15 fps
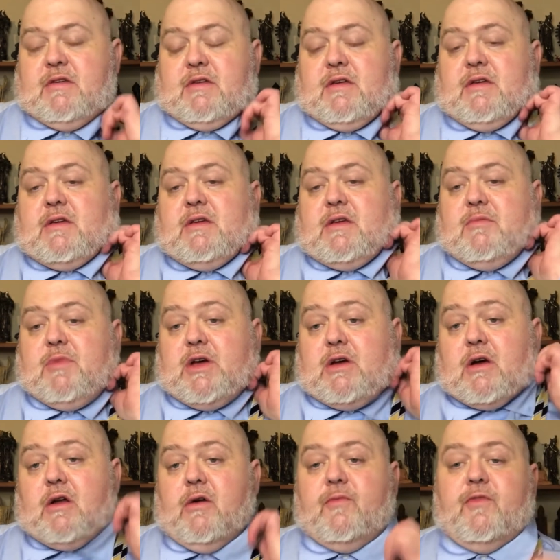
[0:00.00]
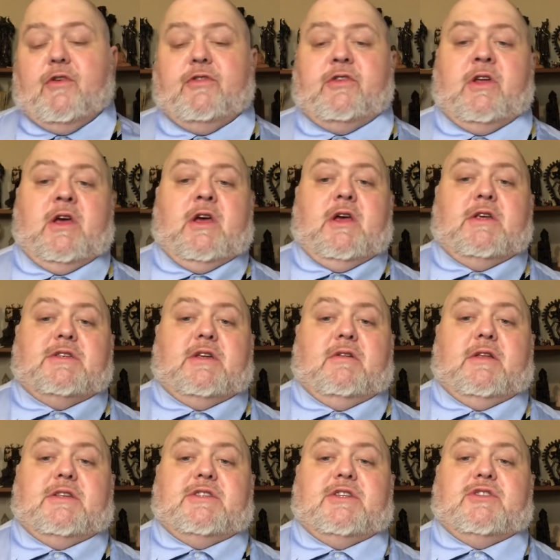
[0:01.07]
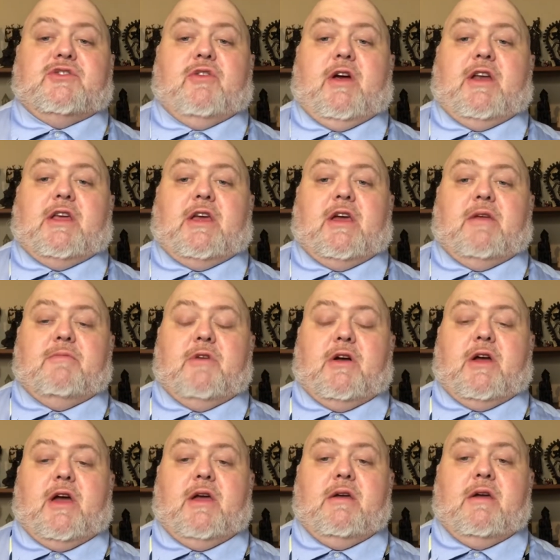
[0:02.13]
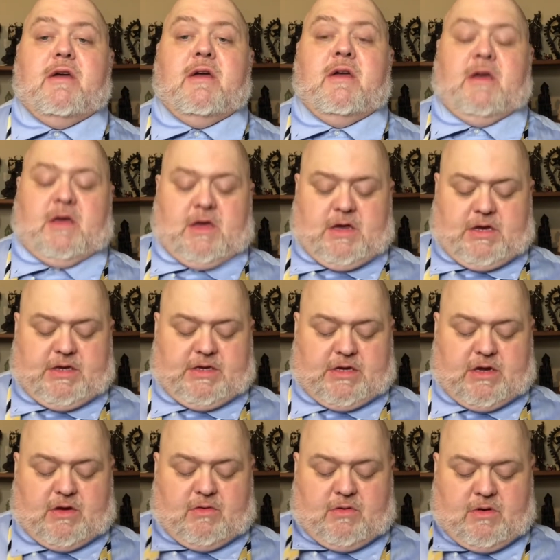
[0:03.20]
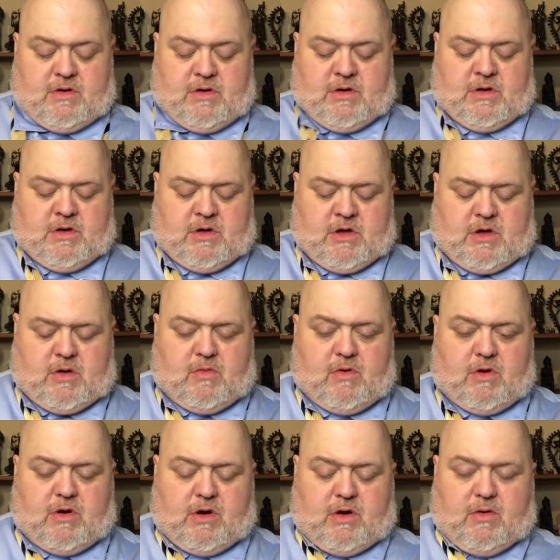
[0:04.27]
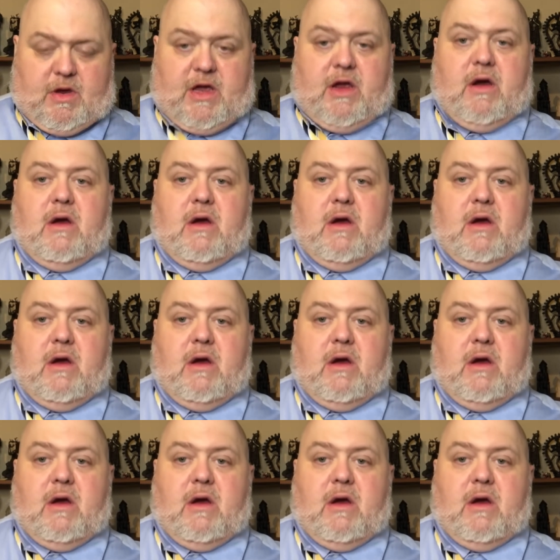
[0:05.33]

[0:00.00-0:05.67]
get my collar first. So let's just try it again, okay? So we're going to go here,